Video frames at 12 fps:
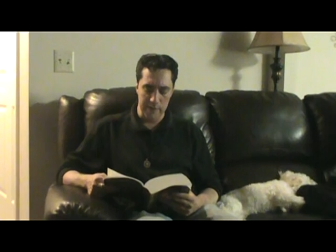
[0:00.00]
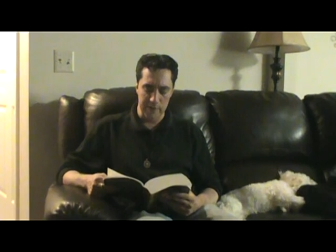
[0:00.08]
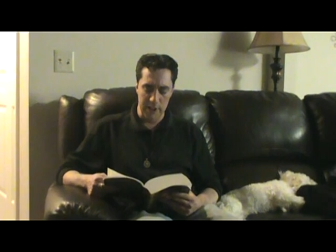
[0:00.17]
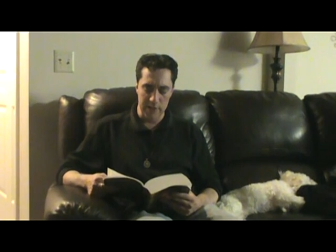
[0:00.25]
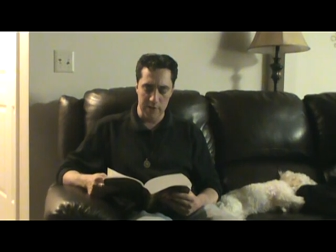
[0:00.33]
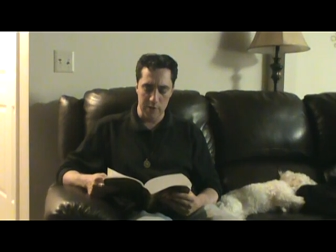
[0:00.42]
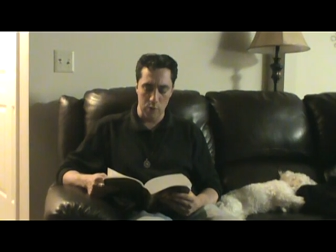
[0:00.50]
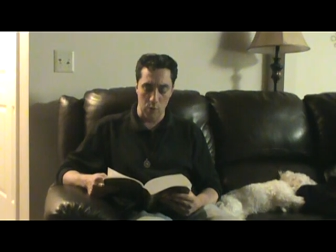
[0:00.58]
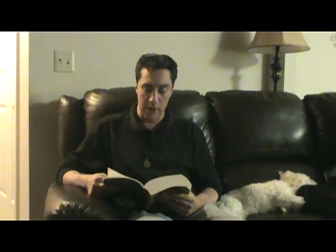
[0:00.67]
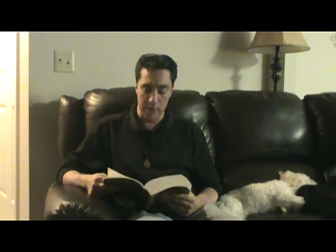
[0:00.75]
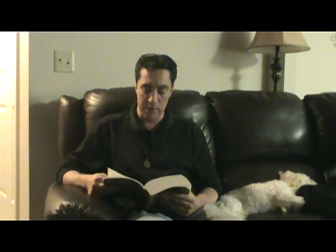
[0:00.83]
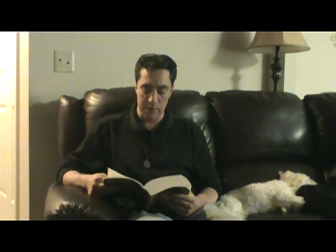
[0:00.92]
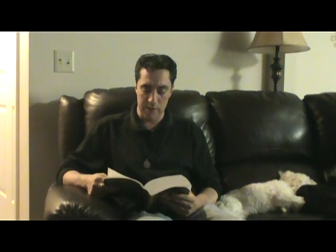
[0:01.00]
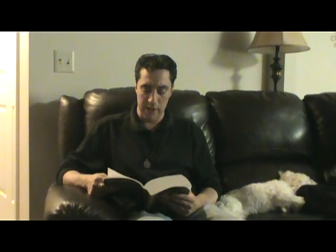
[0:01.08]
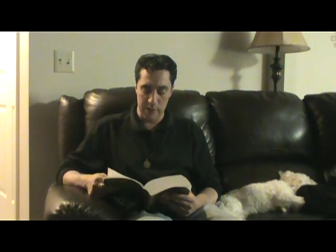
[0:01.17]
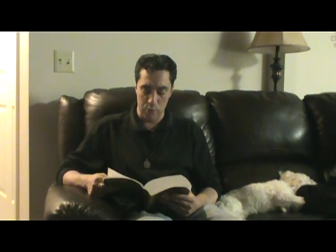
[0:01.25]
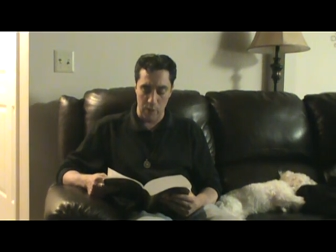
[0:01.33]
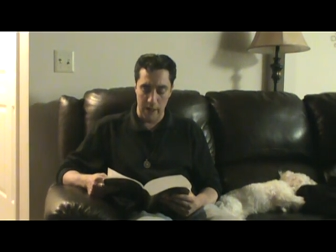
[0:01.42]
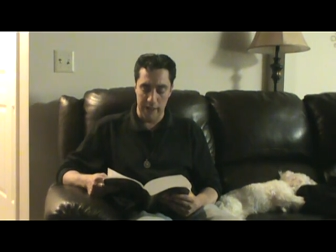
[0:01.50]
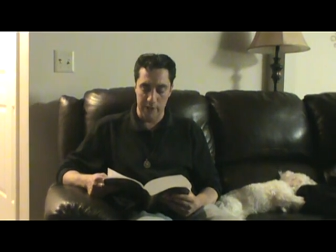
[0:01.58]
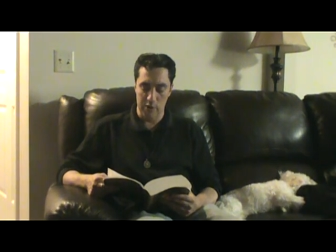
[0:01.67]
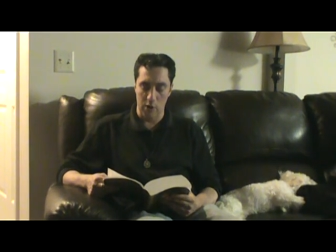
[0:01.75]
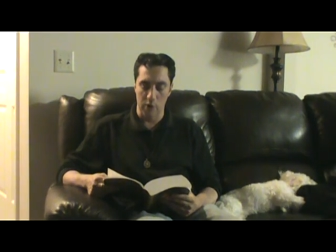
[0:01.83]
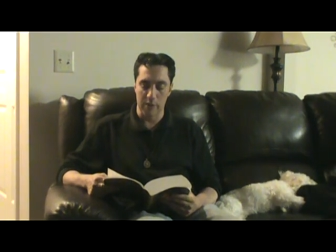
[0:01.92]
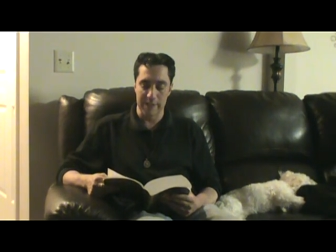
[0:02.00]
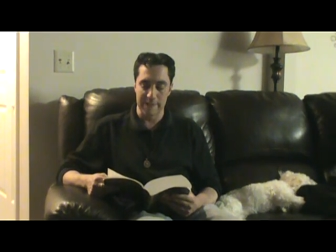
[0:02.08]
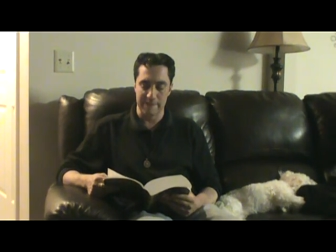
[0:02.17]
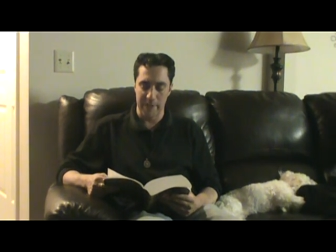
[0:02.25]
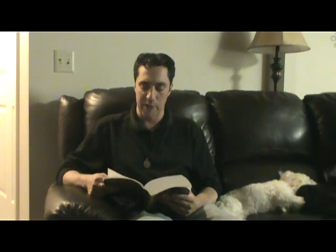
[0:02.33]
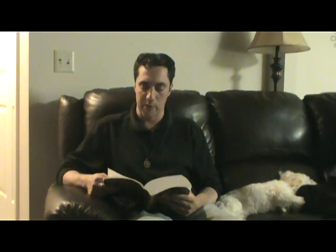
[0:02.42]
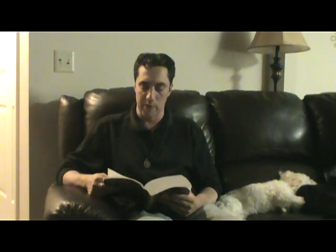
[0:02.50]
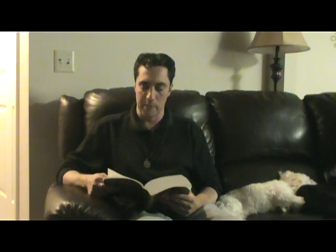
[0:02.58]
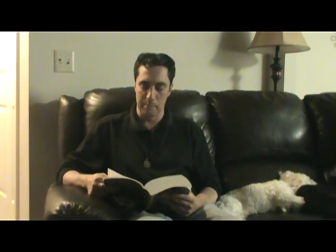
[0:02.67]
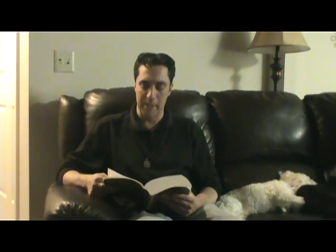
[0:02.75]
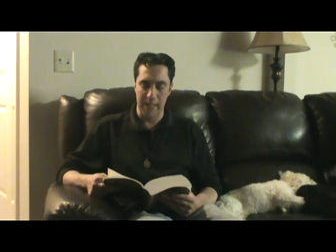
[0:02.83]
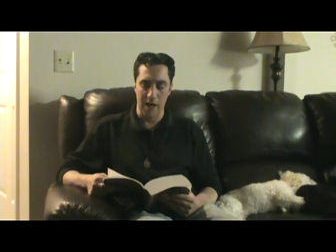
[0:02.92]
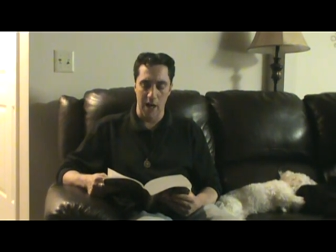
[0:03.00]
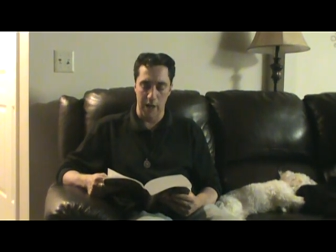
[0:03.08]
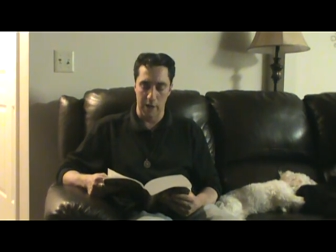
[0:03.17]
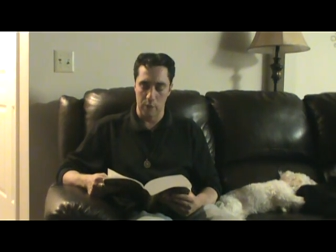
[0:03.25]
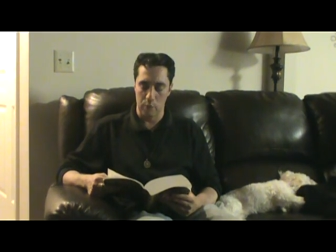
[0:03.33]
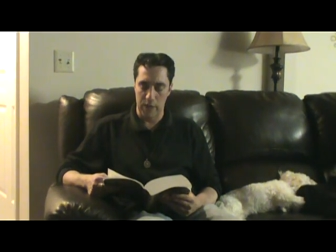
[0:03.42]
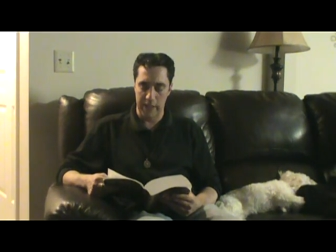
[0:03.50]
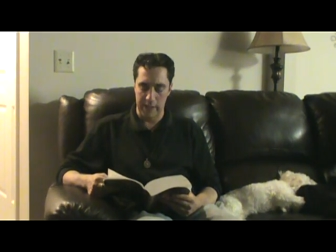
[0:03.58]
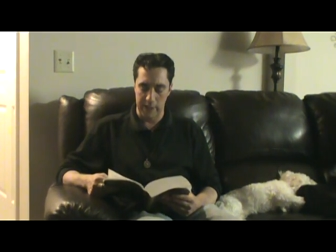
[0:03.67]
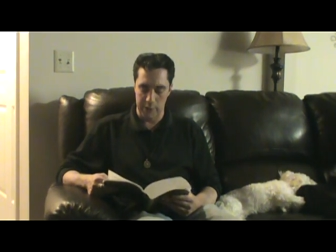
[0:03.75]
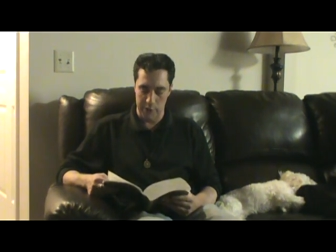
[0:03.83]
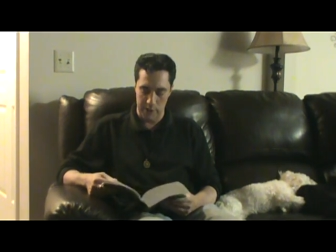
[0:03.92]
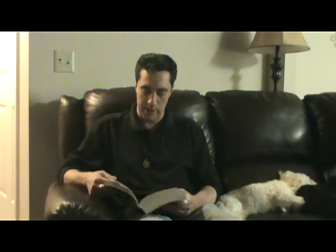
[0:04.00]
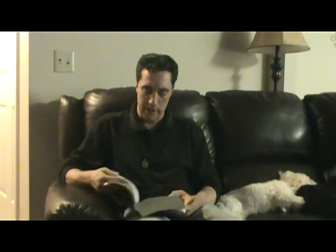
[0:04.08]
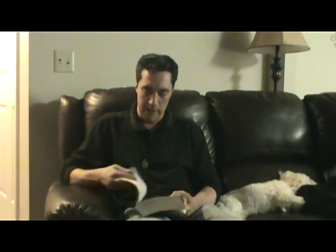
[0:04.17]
of Jesus, or else his writings are disfigured beyond recognition.